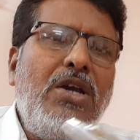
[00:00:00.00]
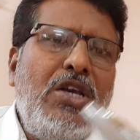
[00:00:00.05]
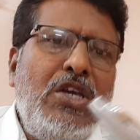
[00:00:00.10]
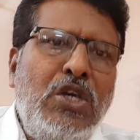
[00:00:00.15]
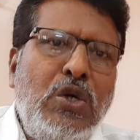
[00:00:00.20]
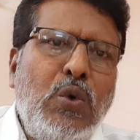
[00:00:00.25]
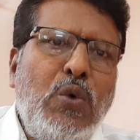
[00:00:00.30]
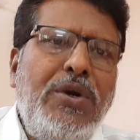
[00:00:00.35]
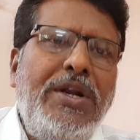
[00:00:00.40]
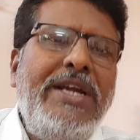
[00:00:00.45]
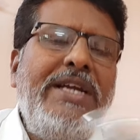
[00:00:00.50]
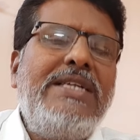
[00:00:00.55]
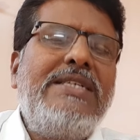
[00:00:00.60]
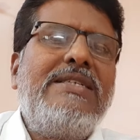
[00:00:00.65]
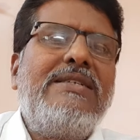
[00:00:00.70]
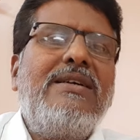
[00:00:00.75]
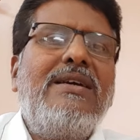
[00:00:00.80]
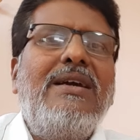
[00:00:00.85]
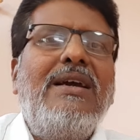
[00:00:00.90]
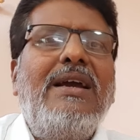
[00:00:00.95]

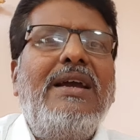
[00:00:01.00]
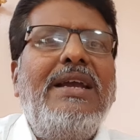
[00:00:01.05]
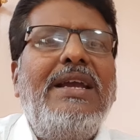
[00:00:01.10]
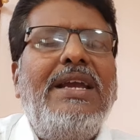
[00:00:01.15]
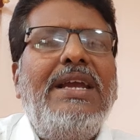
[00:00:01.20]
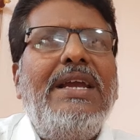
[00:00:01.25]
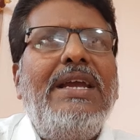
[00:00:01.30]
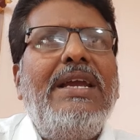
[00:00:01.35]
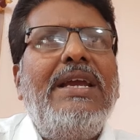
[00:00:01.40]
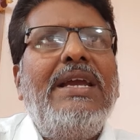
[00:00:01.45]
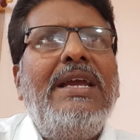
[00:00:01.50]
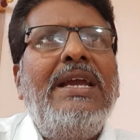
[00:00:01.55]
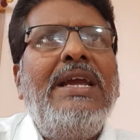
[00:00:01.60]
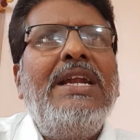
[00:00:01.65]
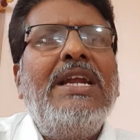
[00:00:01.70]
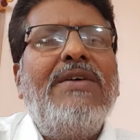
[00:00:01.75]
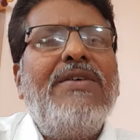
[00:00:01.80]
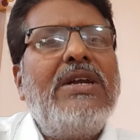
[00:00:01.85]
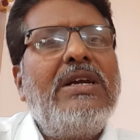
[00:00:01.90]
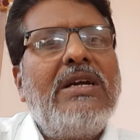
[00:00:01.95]
units
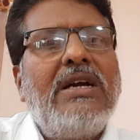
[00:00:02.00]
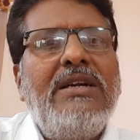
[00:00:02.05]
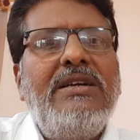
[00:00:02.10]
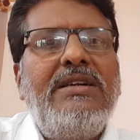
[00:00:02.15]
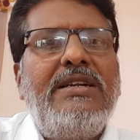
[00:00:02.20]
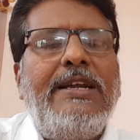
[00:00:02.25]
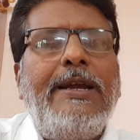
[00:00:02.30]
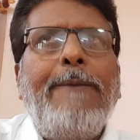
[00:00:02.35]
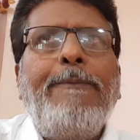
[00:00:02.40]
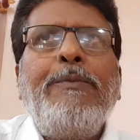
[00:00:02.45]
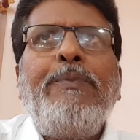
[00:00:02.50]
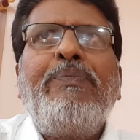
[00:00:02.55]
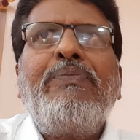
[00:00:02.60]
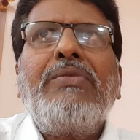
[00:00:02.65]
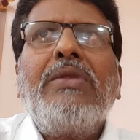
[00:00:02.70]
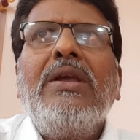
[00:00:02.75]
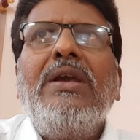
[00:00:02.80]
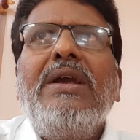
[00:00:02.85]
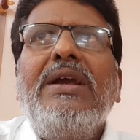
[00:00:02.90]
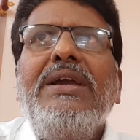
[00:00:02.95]
in our country.
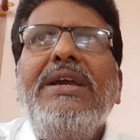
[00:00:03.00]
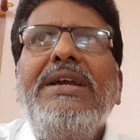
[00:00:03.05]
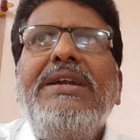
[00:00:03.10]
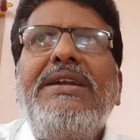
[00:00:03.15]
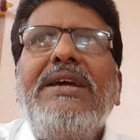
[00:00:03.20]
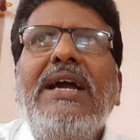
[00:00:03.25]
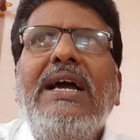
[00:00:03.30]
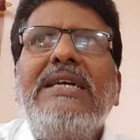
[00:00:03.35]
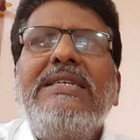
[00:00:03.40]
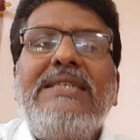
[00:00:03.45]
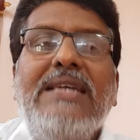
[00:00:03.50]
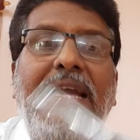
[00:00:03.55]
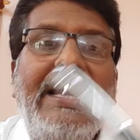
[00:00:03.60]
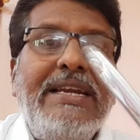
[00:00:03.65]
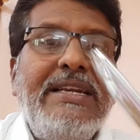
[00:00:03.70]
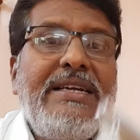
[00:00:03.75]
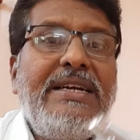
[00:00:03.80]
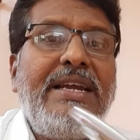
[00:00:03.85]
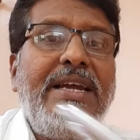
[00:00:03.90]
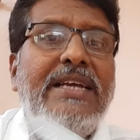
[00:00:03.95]
It has
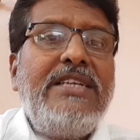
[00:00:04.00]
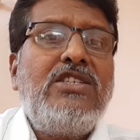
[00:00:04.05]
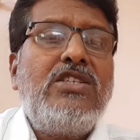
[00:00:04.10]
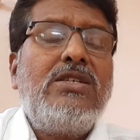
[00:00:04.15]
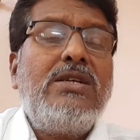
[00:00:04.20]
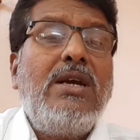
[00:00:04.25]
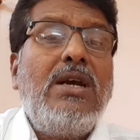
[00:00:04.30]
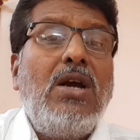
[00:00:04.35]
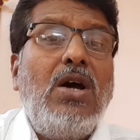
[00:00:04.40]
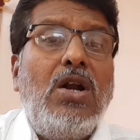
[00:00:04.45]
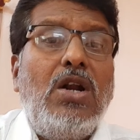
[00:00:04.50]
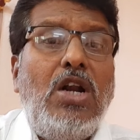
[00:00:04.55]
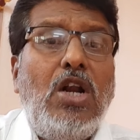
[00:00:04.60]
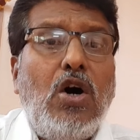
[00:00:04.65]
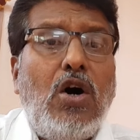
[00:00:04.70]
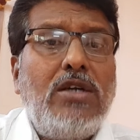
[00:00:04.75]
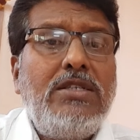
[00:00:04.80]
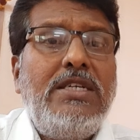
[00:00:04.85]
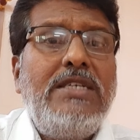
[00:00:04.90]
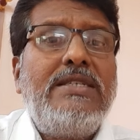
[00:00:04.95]
encouraged
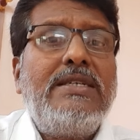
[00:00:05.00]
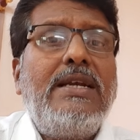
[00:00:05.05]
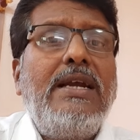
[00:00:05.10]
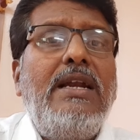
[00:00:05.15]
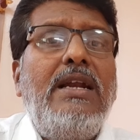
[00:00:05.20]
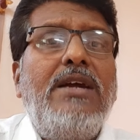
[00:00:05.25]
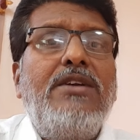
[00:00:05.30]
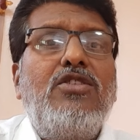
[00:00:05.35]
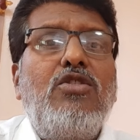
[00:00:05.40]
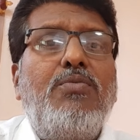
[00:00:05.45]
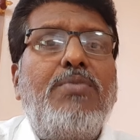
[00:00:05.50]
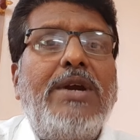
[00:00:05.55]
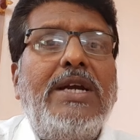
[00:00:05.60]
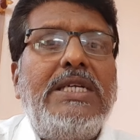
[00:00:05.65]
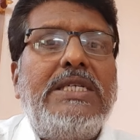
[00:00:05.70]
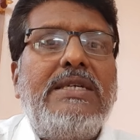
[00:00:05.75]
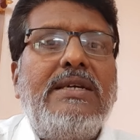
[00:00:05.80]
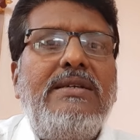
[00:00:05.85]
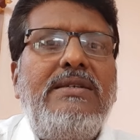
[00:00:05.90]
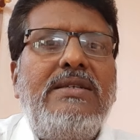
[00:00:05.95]
large scale
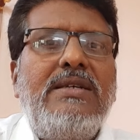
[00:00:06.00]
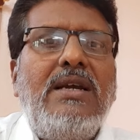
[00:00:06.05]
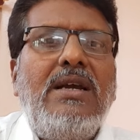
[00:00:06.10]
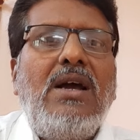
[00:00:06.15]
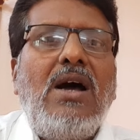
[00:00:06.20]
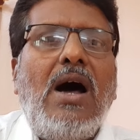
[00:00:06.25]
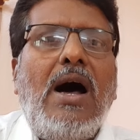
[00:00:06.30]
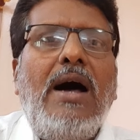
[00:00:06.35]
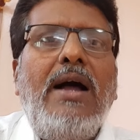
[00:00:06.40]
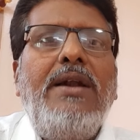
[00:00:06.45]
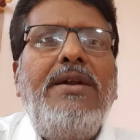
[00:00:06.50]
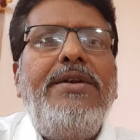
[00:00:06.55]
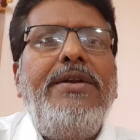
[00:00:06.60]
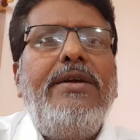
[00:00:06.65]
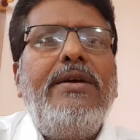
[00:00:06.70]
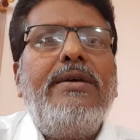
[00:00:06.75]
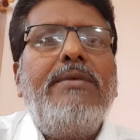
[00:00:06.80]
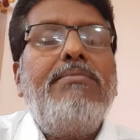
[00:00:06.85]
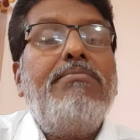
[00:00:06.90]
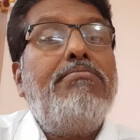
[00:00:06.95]
enterprises and
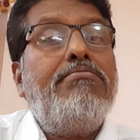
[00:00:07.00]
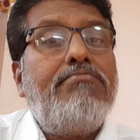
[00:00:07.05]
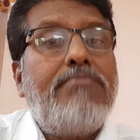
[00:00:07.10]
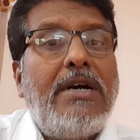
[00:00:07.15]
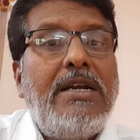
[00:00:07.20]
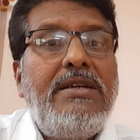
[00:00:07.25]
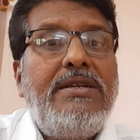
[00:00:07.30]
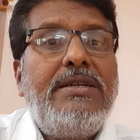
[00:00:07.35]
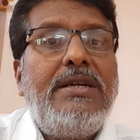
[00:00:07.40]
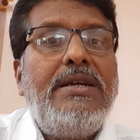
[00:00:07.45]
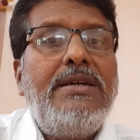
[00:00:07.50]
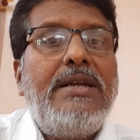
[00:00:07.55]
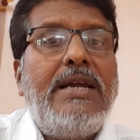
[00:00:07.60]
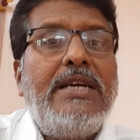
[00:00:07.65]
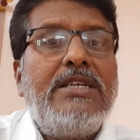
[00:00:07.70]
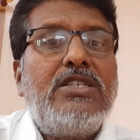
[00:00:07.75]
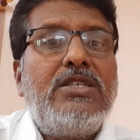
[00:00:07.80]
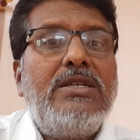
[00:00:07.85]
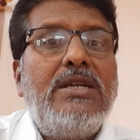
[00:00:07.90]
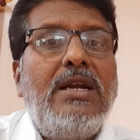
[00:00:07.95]

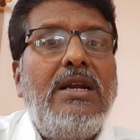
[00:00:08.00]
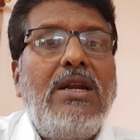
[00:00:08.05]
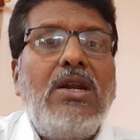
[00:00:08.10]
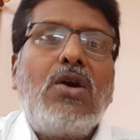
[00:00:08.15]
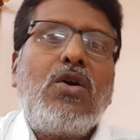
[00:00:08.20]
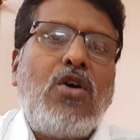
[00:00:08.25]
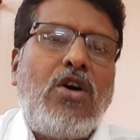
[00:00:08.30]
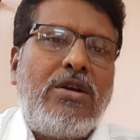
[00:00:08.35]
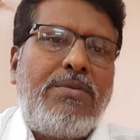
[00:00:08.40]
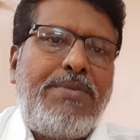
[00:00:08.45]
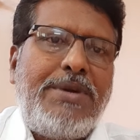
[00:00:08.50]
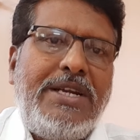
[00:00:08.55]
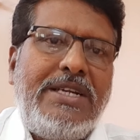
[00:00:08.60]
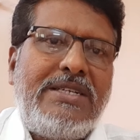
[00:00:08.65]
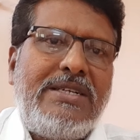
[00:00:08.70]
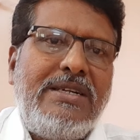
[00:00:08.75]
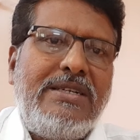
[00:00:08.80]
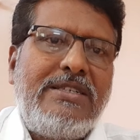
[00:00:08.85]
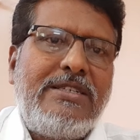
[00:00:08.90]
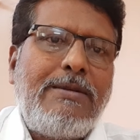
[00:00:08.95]
multinational
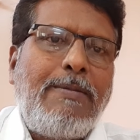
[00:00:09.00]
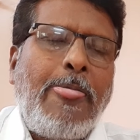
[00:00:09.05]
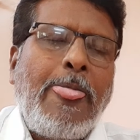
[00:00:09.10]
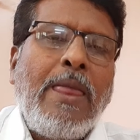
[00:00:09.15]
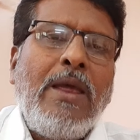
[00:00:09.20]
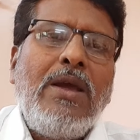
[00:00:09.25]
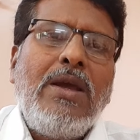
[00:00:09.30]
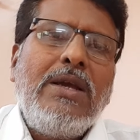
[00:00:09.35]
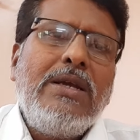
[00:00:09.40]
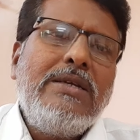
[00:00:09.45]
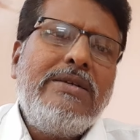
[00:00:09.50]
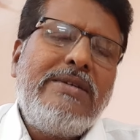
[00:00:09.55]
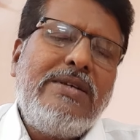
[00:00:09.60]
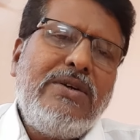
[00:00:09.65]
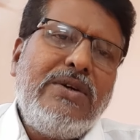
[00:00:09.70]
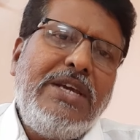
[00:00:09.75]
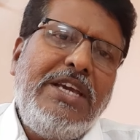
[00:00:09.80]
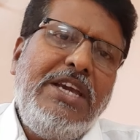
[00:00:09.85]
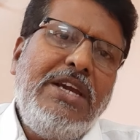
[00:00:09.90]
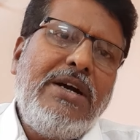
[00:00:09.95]
corporations.
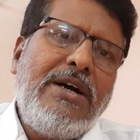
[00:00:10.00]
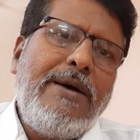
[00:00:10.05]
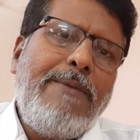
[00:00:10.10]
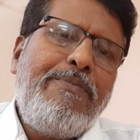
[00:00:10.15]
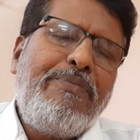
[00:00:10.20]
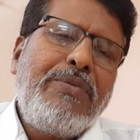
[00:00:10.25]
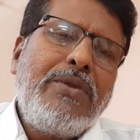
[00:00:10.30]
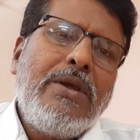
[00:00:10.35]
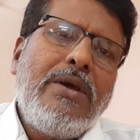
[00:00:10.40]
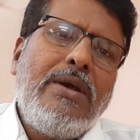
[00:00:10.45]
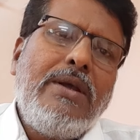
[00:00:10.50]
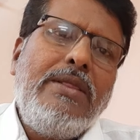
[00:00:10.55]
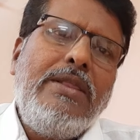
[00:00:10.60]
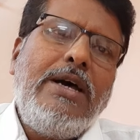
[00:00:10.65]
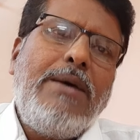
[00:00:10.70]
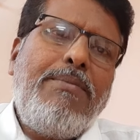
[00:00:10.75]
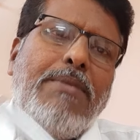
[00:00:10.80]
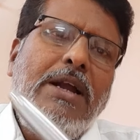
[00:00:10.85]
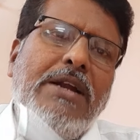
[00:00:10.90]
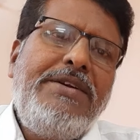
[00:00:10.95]
So here
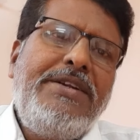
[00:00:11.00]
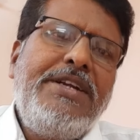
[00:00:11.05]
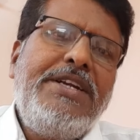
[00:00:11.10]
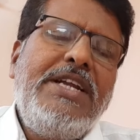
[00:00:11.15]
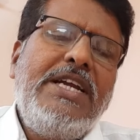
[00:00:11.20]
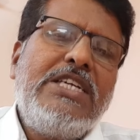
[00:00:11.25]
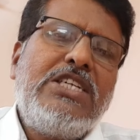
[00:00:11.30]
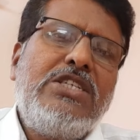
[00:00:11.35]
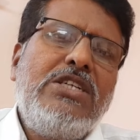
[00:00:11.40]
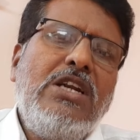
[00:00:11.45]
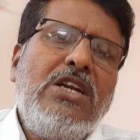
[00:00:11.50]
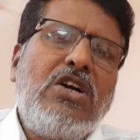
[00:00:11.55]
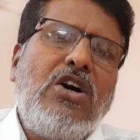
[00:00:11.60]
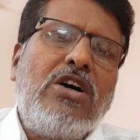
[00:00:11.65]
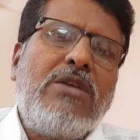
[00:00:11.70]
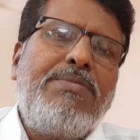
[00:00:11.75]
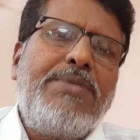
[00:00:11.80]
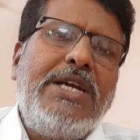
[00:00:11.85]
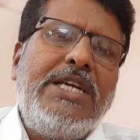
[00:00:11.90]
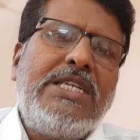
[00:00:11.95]
the multinational
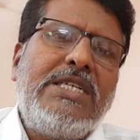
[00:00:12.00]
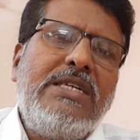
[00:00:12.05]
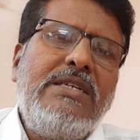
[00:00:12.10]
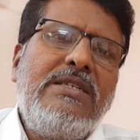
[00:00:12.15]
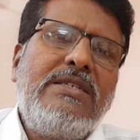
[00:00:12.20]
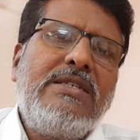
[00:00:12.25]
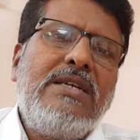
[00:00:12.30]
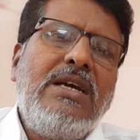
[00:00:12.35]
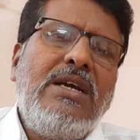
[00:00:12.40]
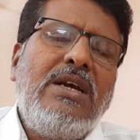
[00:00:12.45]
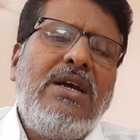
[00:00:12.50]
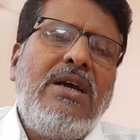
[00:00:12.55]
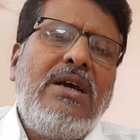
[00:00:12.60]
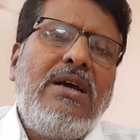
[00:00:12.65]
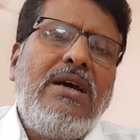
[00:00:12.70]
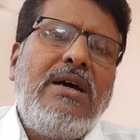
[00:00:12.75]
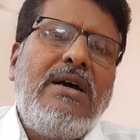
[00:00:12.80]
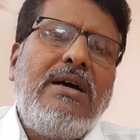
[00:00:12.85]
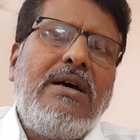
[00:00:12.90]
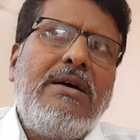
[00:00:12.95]
corporations
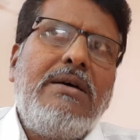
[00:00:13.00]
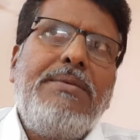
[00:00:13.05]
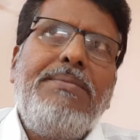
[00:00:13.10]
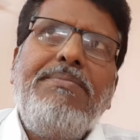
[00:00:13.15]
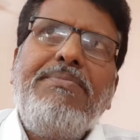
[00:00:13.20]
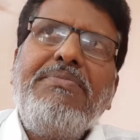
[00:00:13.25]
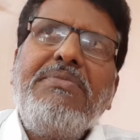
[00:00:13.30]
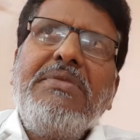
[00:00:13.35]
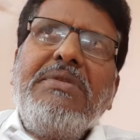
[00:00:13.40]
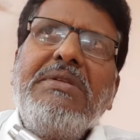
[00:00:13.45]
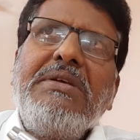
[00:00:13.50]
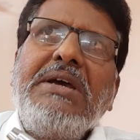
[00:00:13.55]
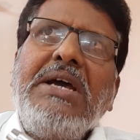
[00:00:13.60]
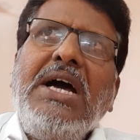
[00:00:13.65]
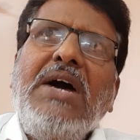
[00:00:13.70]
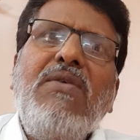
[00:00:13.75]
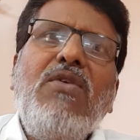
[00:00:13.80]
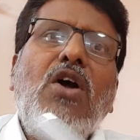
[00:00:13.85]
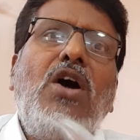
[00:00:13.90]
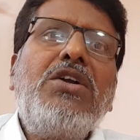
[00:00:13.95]

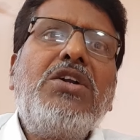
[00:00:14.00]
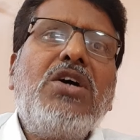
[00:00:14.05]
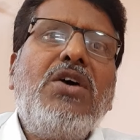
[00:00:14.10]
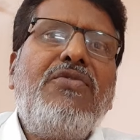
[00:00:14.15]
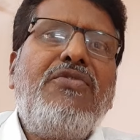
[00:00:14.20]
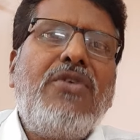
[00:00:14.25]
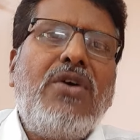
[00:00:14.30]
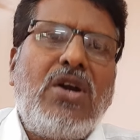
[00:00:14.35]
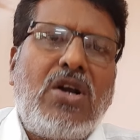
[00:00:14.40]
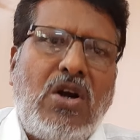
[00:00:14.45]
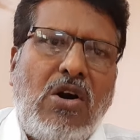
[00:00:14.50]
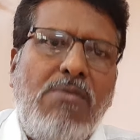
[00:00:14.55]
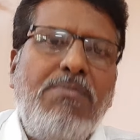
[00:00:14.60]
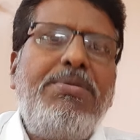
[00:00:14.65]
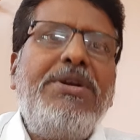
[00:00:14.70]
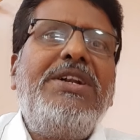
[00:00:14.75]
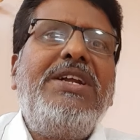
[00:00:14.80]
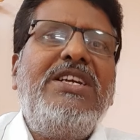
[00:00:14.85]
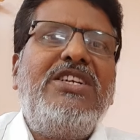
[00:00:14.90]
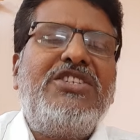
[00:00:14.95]
have lot of
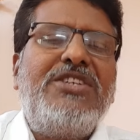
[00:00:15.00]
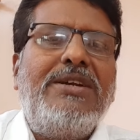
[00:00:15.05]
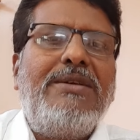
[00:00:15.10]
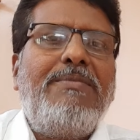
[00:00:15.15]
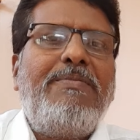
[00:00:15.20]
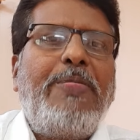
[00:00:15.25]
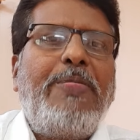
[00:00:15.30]
competition